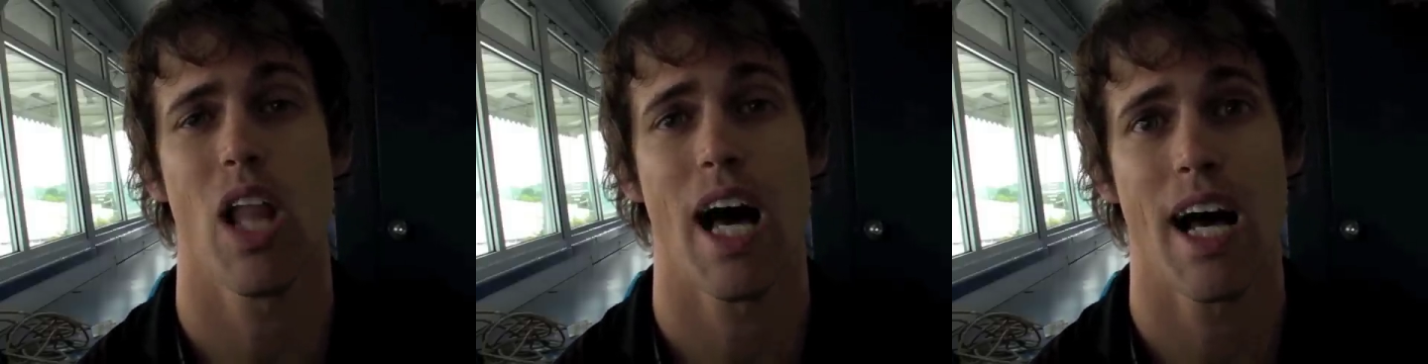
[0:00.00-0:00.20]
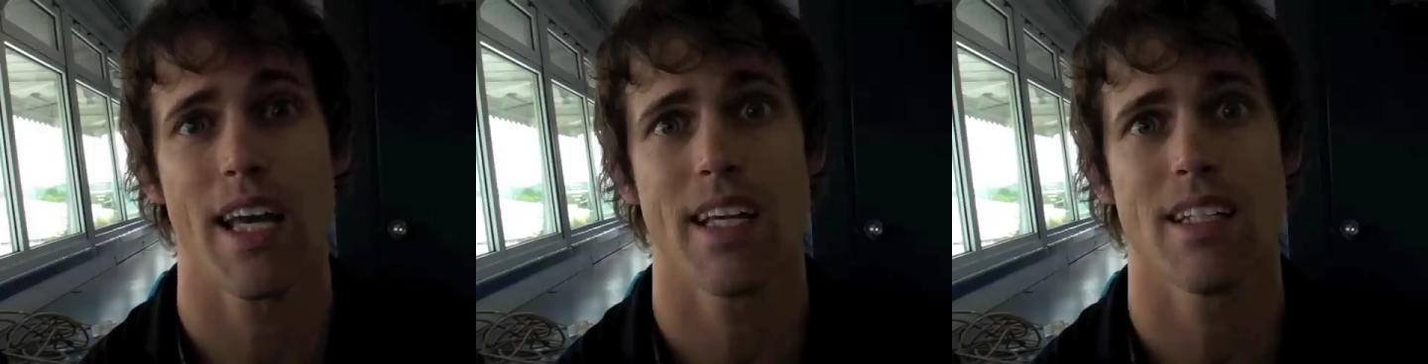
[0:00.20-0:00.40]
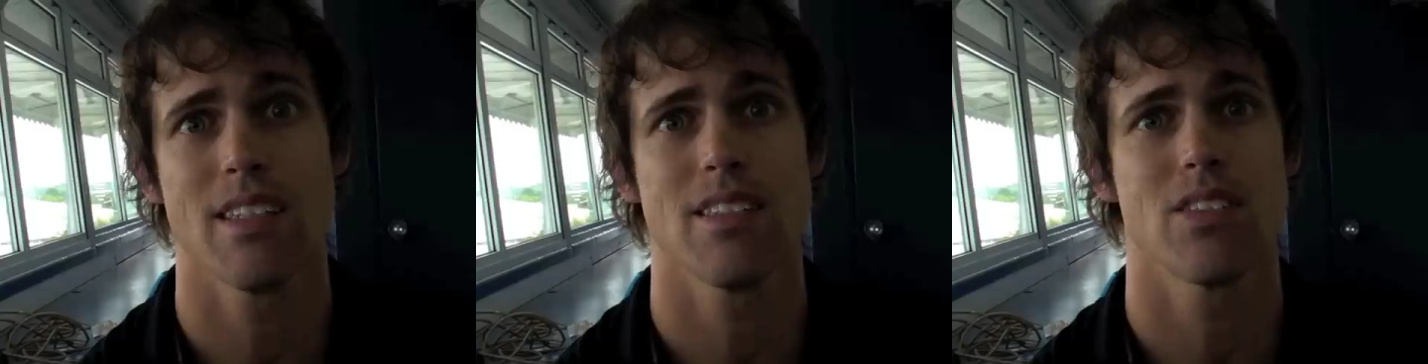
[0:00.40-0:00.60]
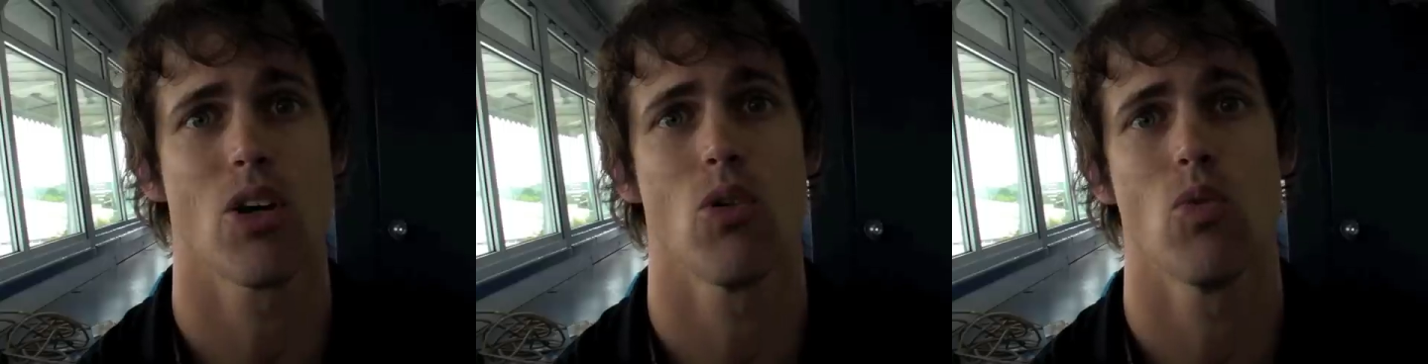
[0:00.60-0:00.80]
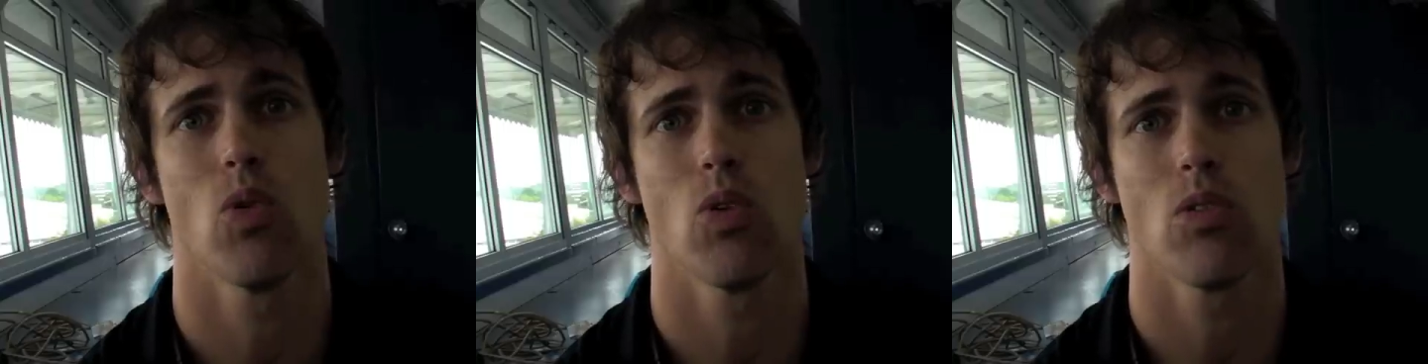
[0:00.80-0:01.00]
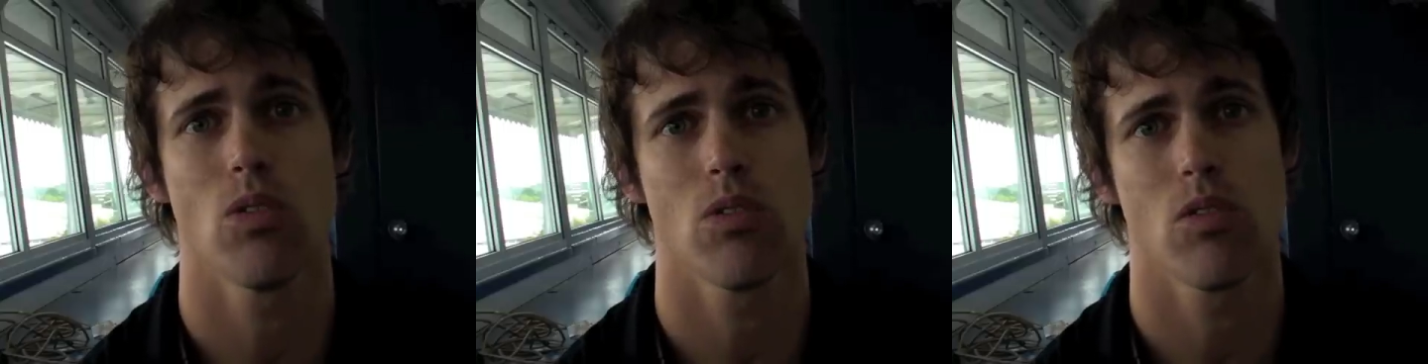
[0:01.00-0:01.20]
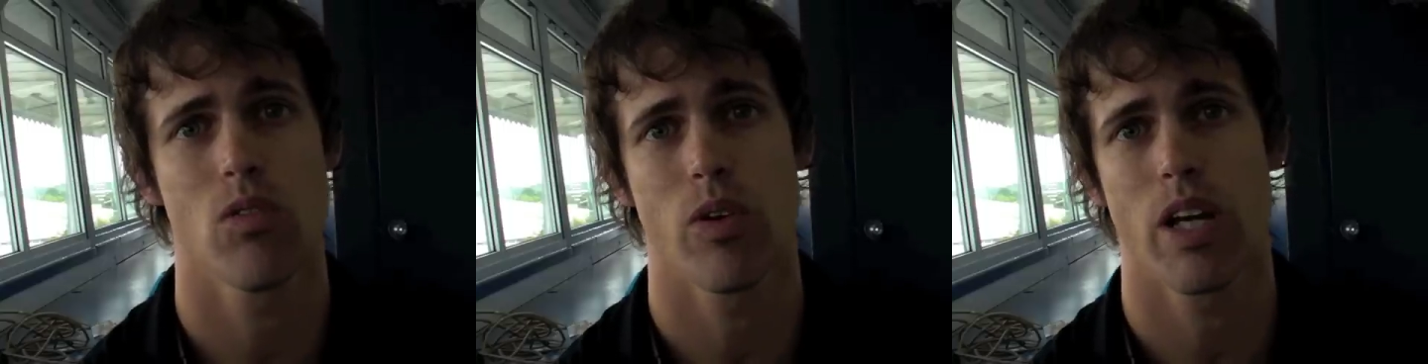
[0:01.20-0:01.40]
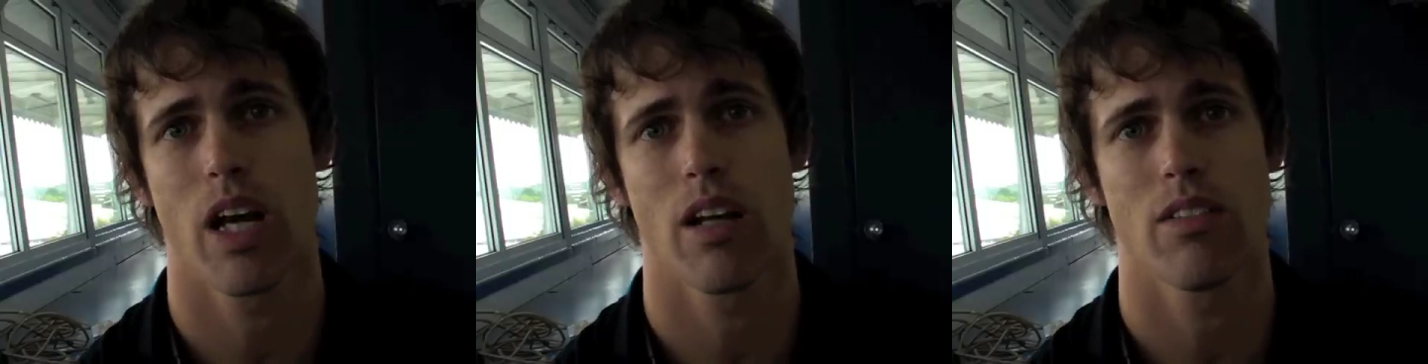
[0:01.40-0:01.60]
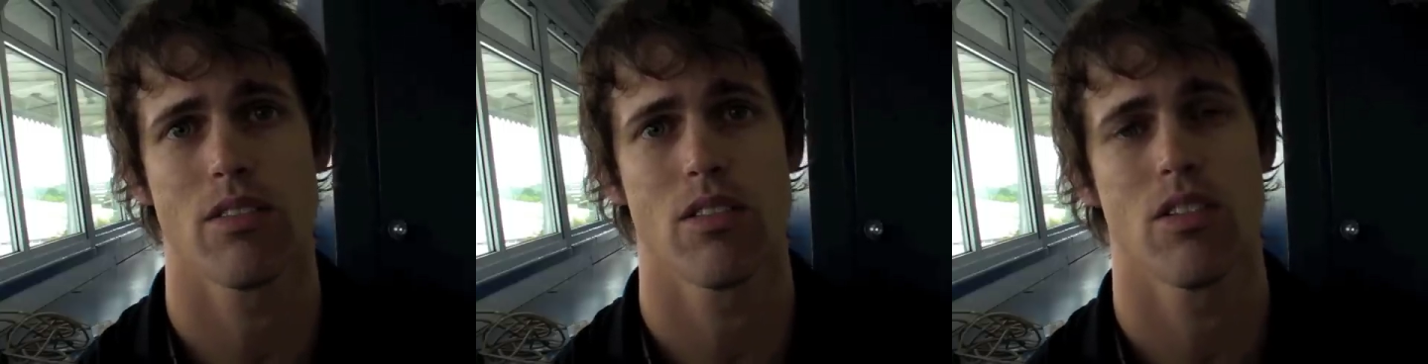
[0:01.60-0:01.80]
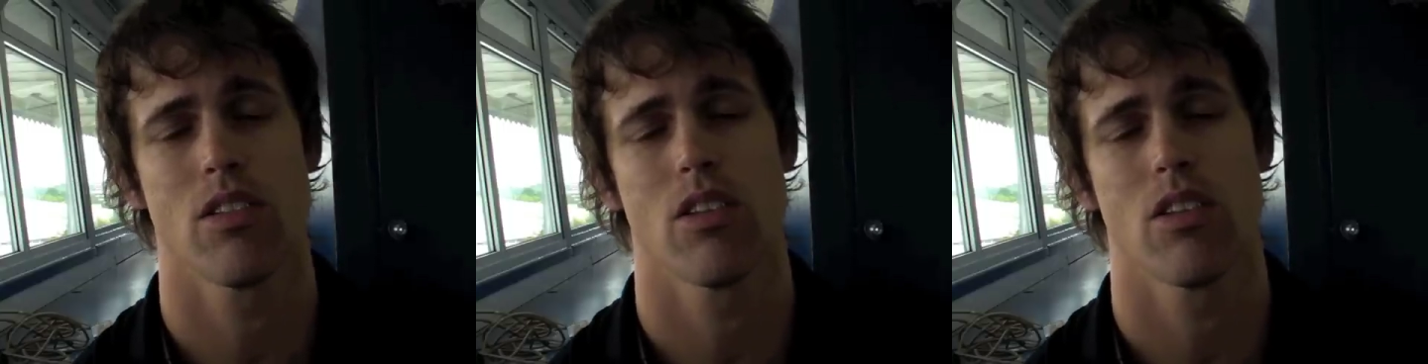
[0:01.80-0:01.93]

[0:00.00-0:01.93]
Lion. So we'll, we got